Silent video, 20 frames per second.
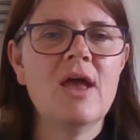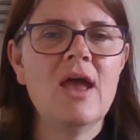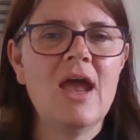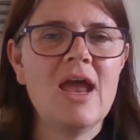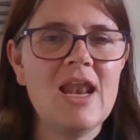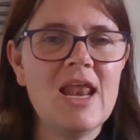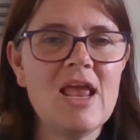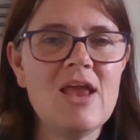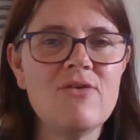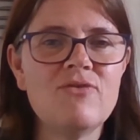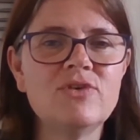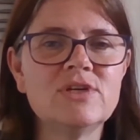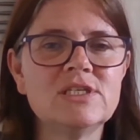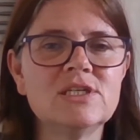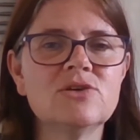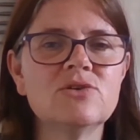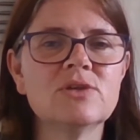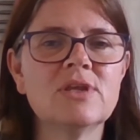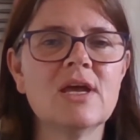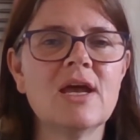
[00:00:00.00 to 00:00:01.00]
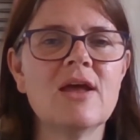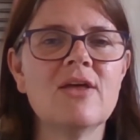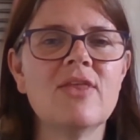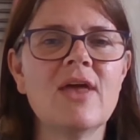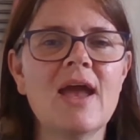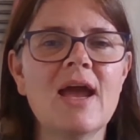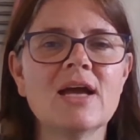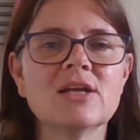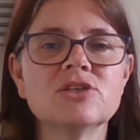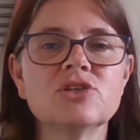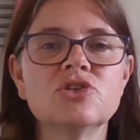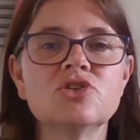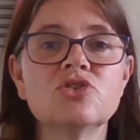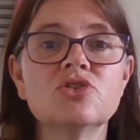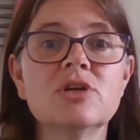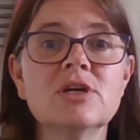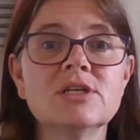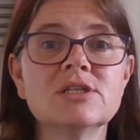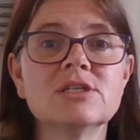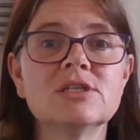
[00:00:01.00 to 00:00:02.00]
and every single day they had to
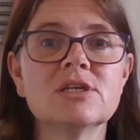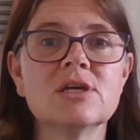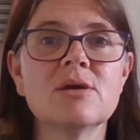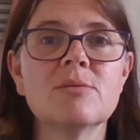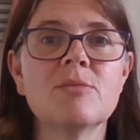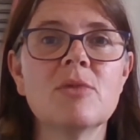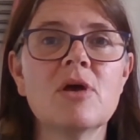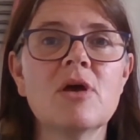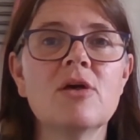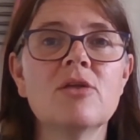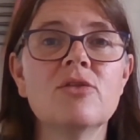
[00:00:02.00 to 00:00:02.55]
trust Him